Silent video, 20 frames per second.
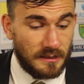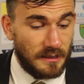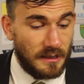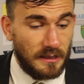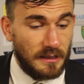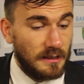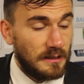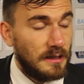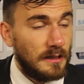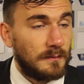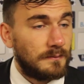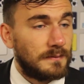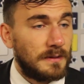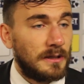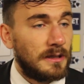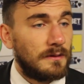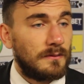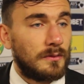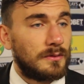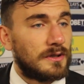I said, you need
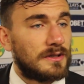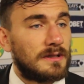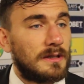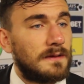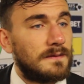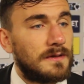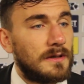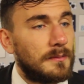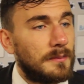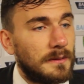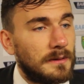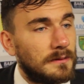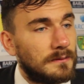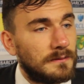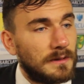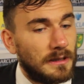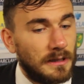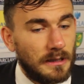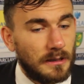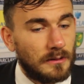to roll your sleeves up and
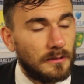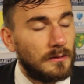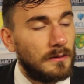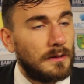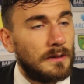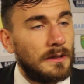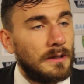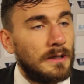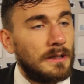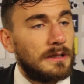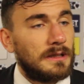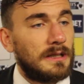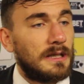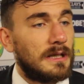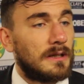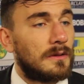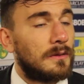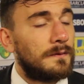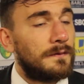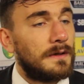you need to go. You
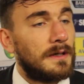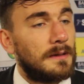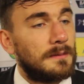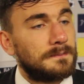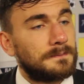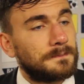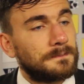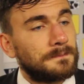need to go for it.